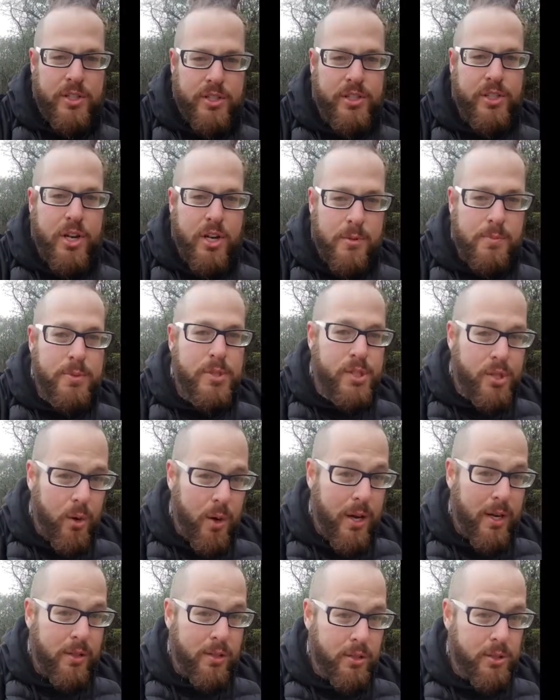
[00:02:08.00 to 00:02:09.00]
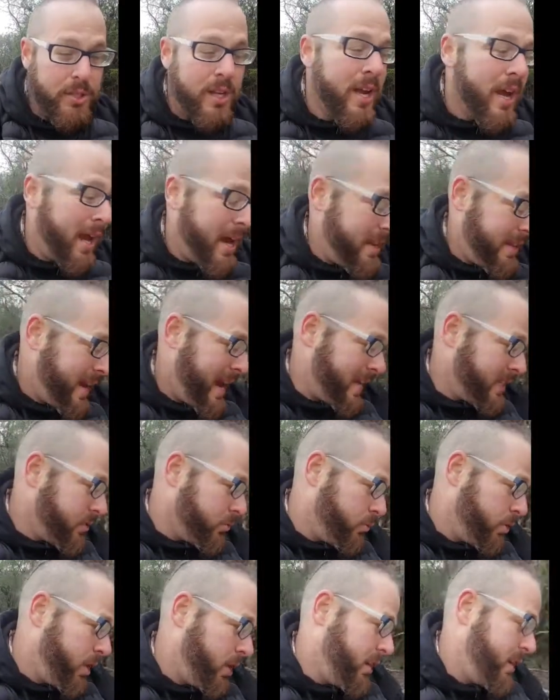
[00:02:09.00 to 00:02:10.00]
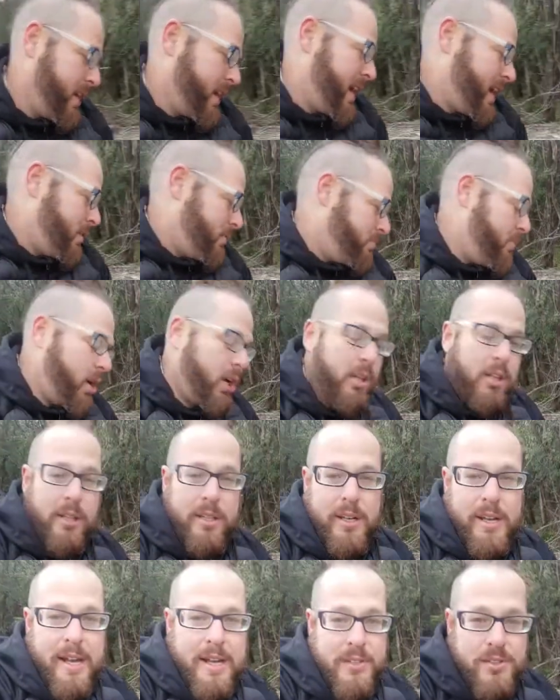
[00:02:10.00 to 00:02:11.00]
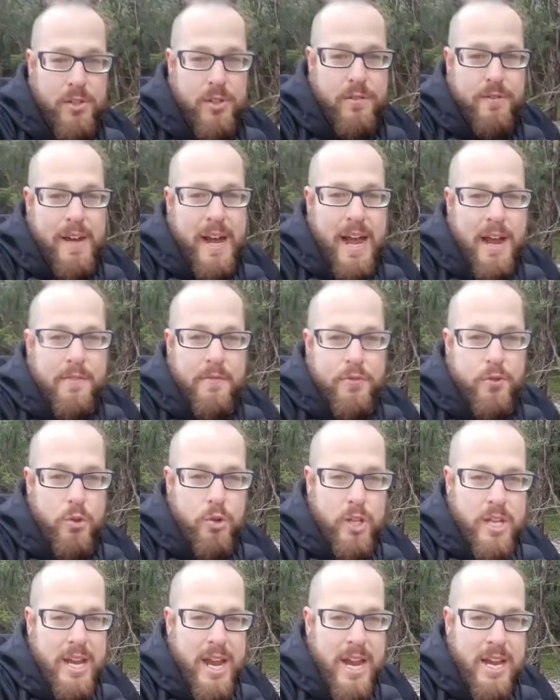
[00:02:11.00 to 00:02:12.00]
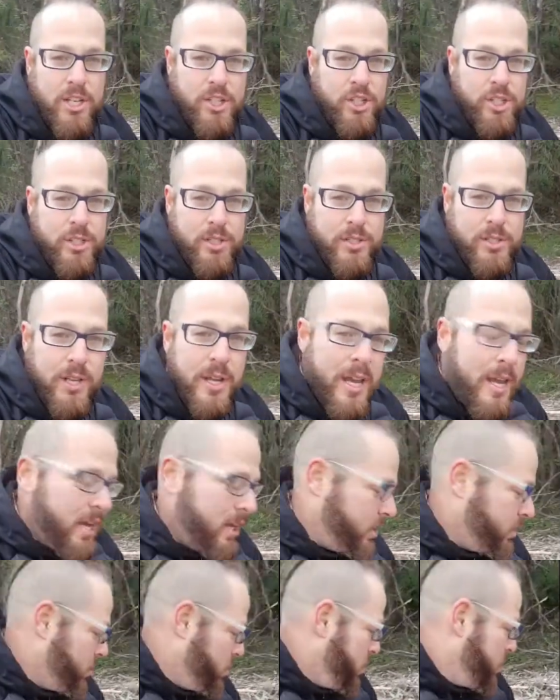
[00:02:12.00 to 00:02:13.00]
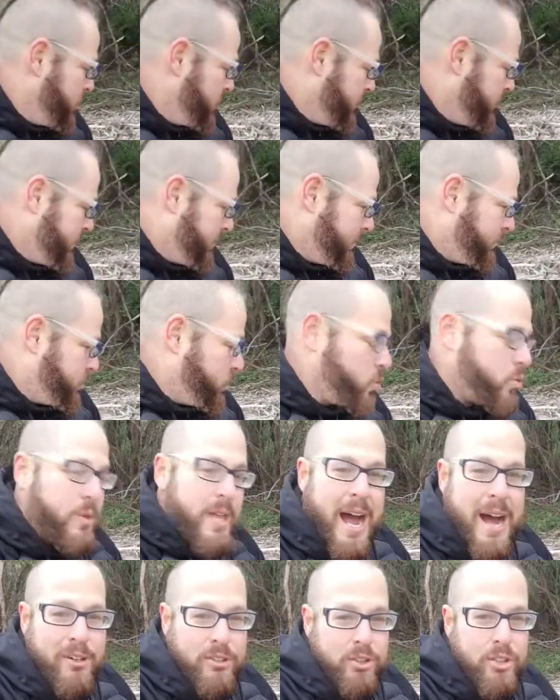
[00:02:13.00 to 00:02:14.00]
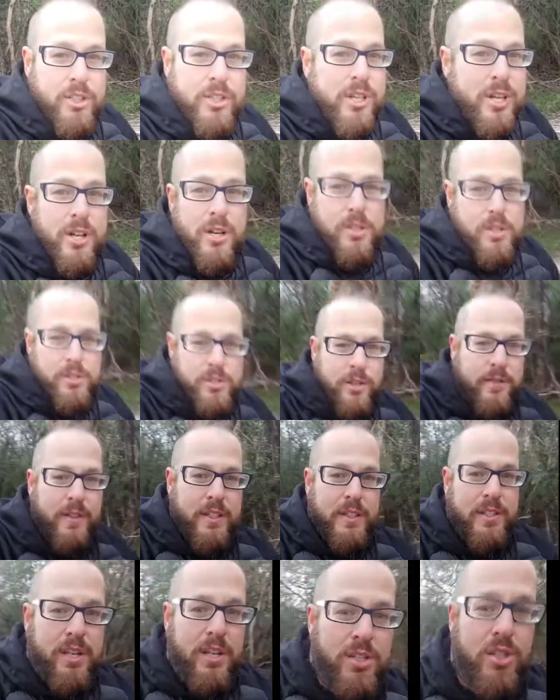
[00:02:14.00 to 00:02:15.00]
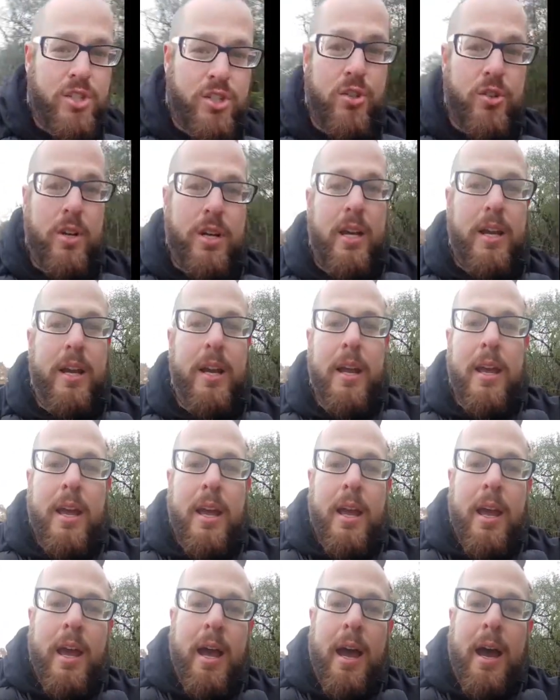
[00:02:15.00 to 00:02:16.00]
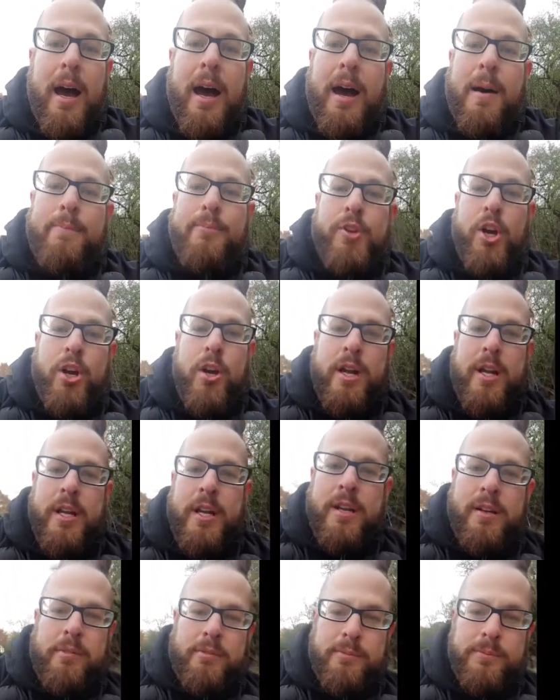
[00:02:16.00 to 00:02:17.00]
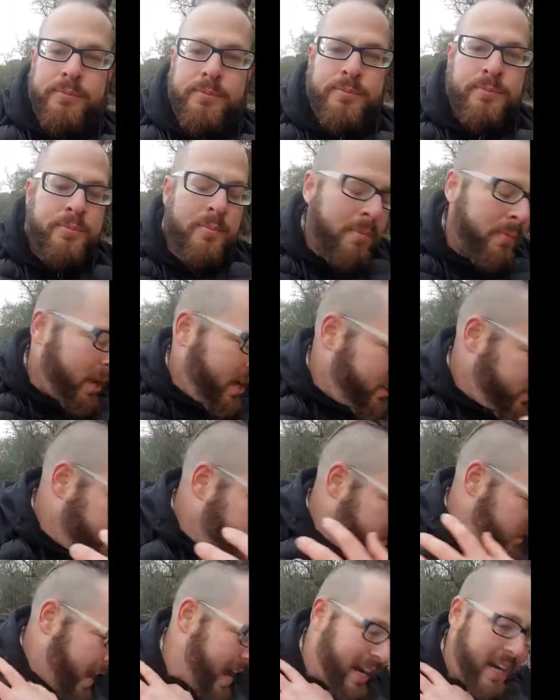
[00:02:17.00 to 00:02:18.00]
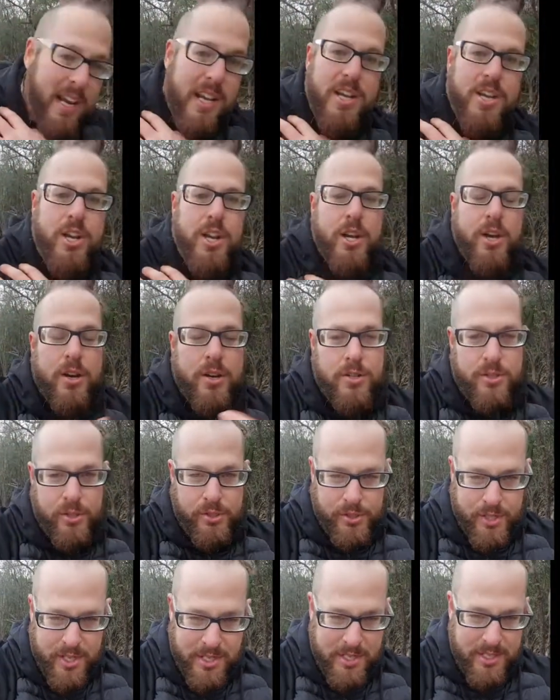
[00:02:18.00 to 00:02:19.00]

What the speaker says: disturbed soils. And that's really how mullein has survived through the ages, you know, over the 2,000 years of its history. During its second year, and you'll see